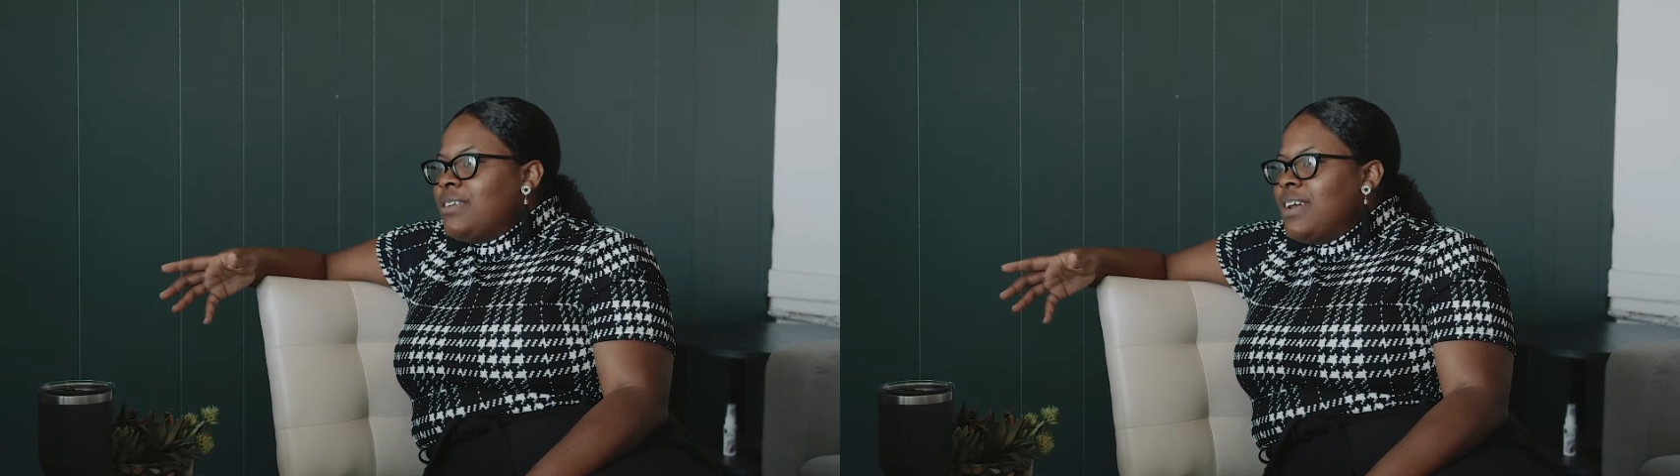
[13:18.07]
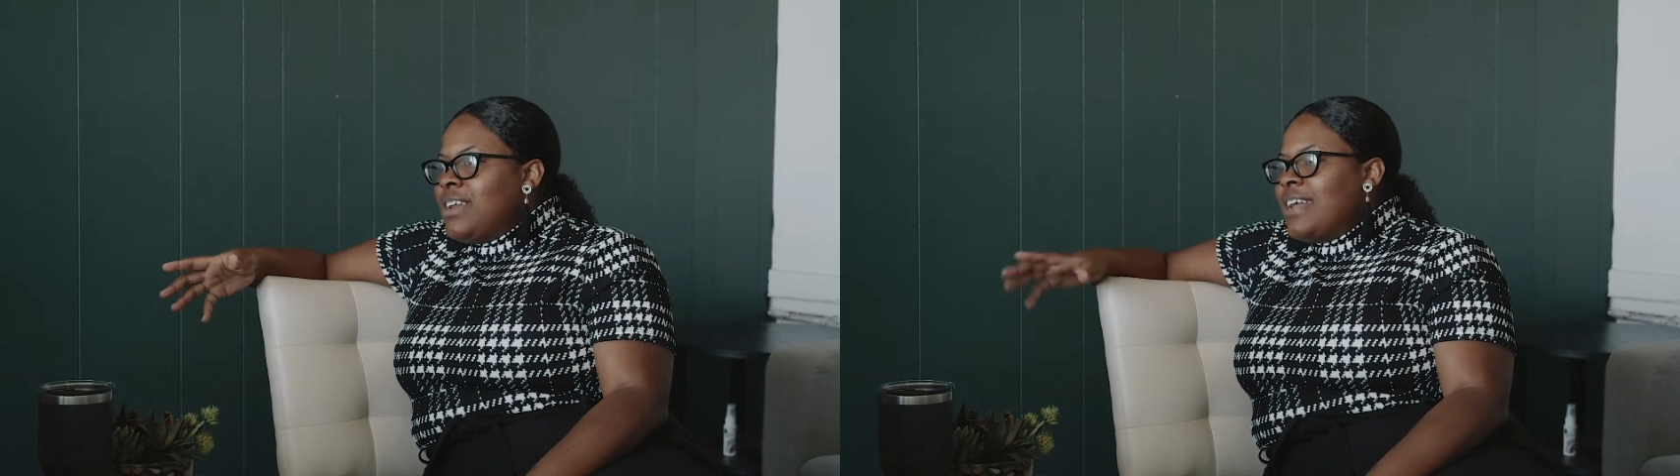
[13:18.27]

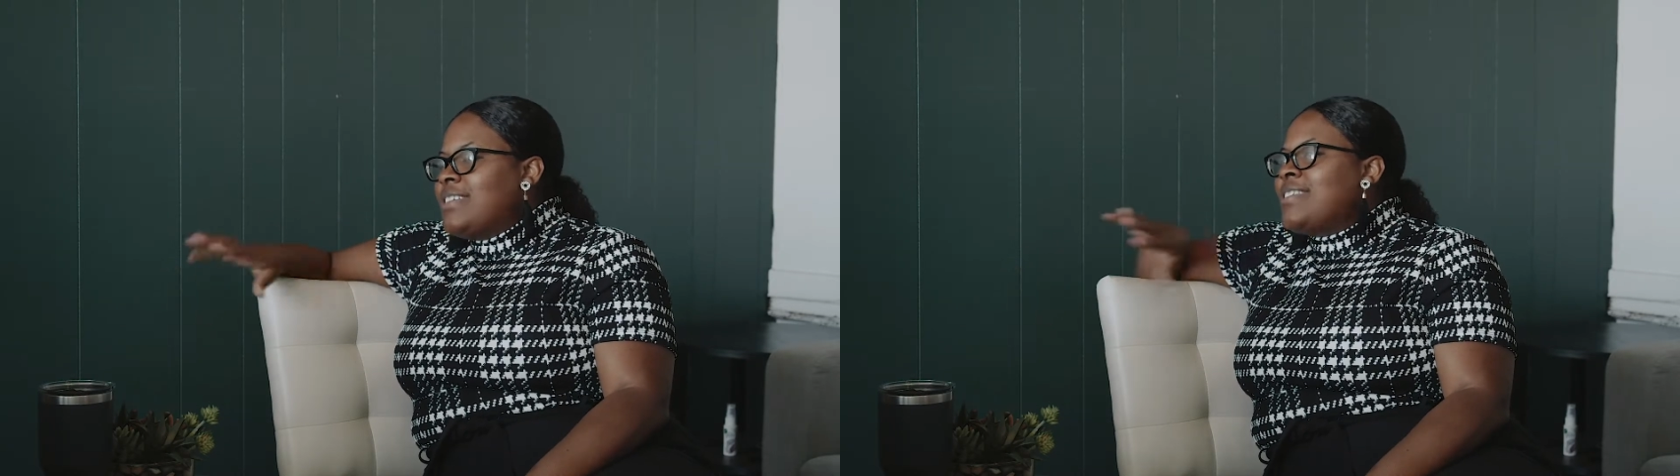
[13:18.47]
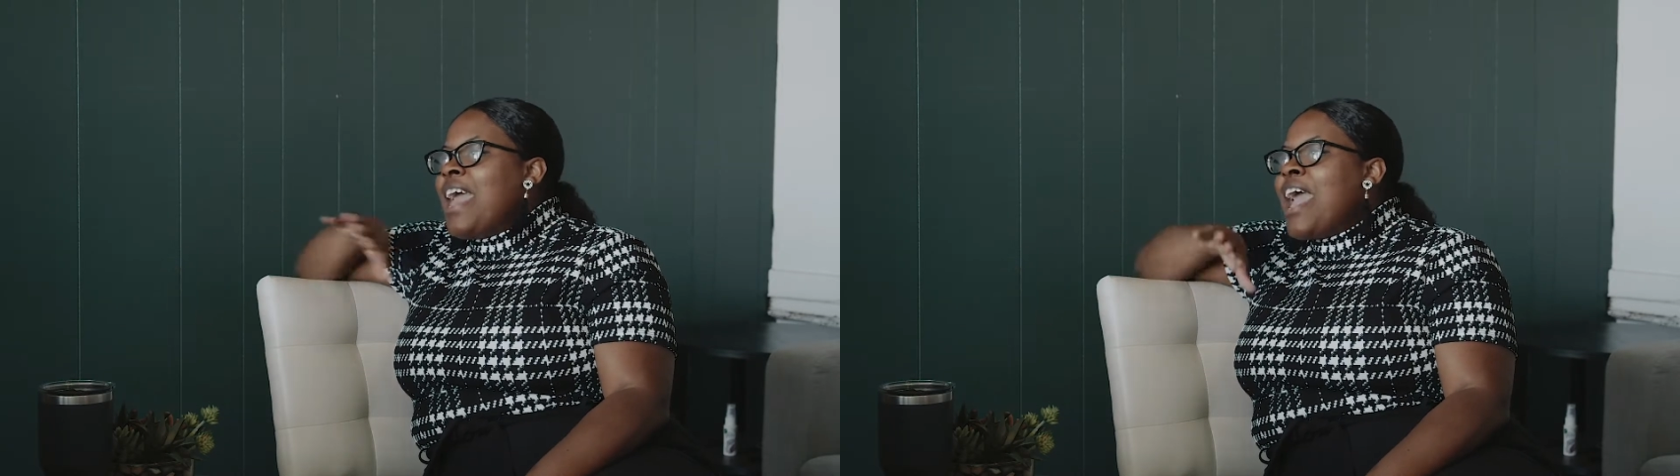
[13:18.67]
And I
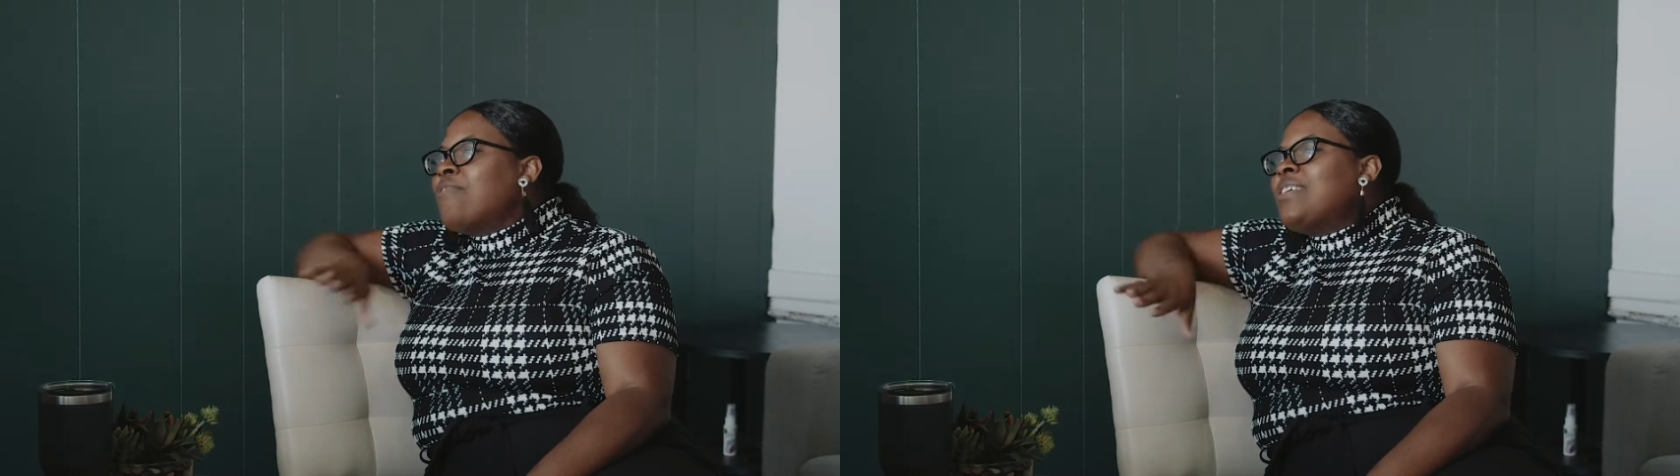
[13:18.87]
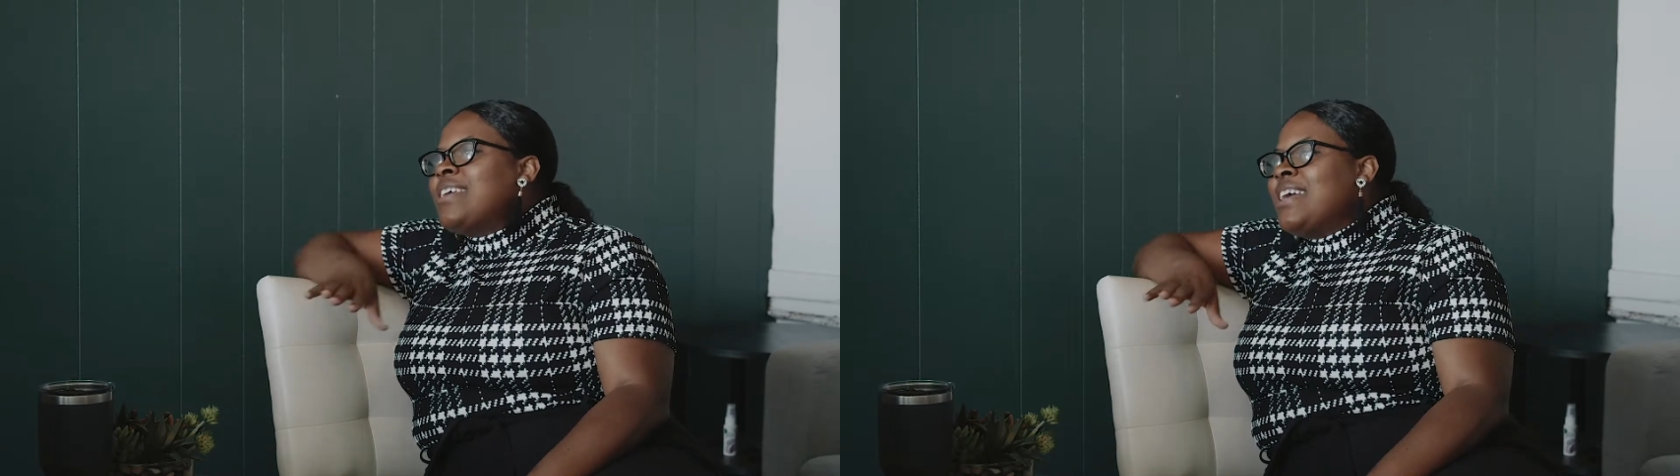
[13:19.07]
just have
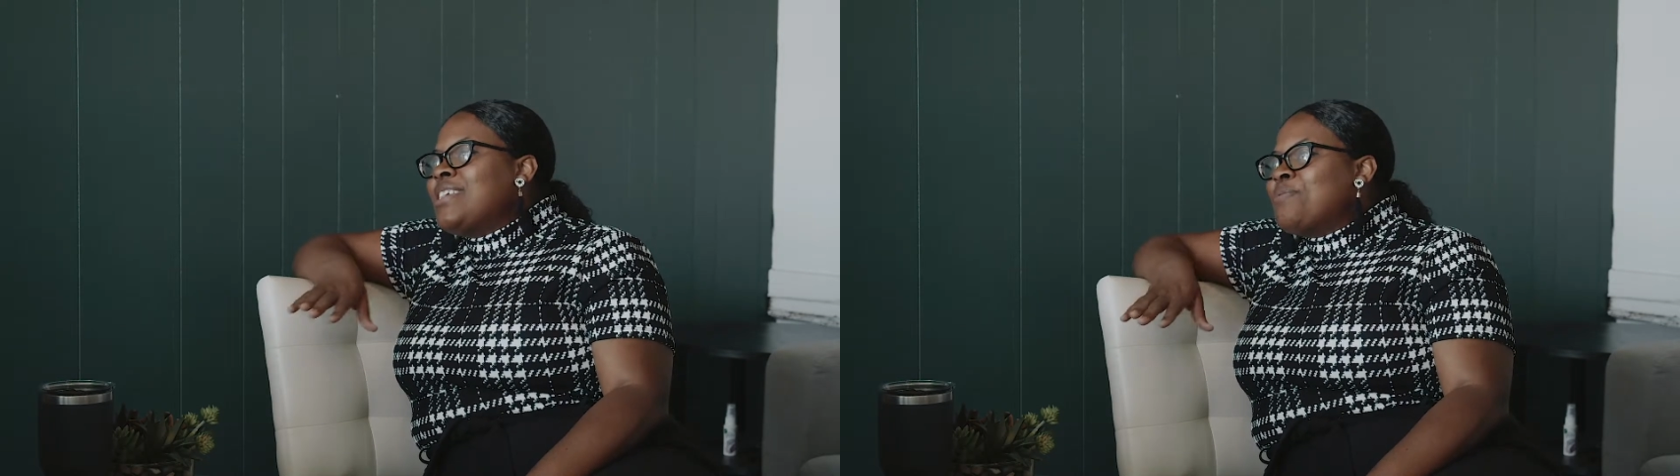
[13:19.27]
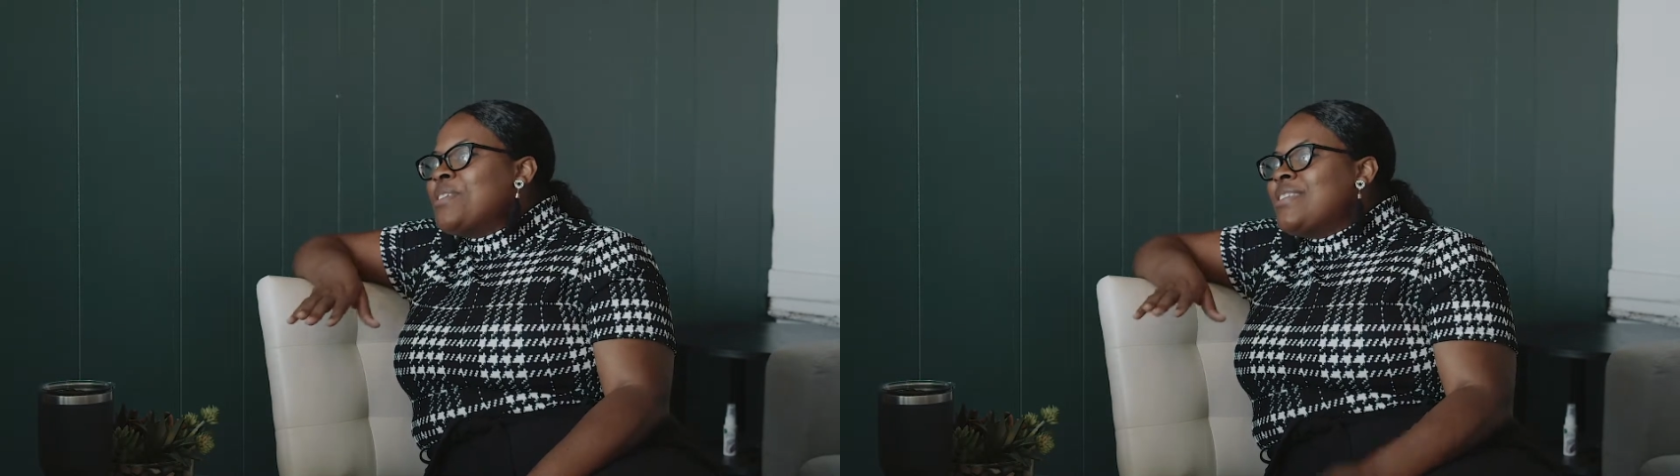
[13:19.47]
to say
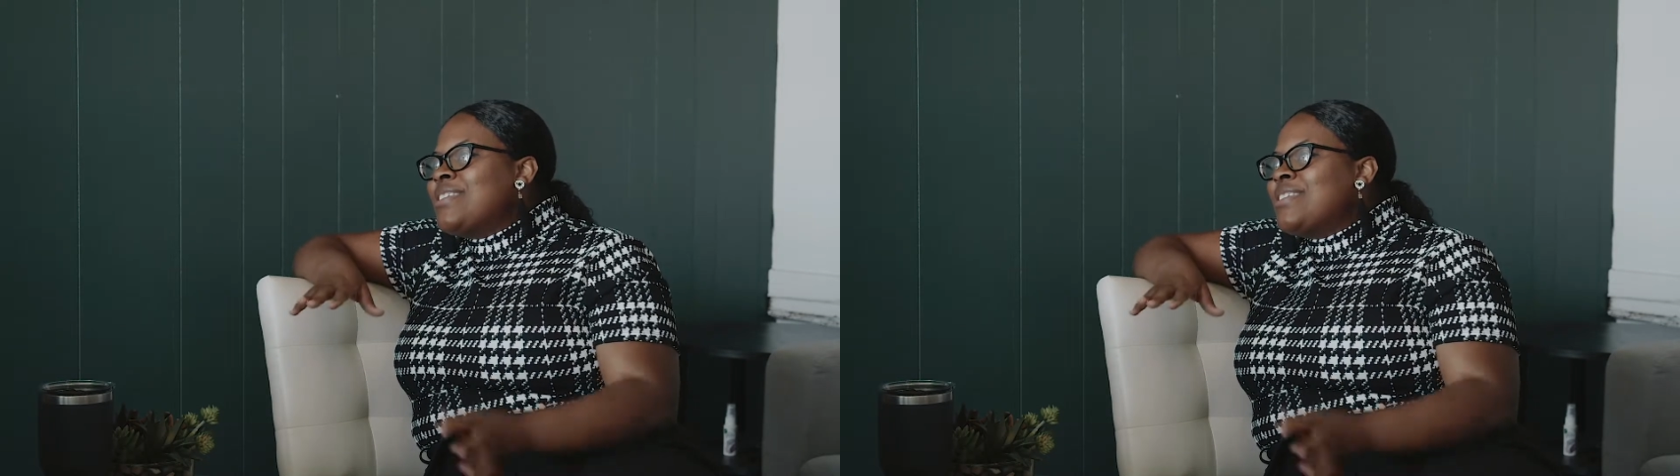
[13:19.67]
this because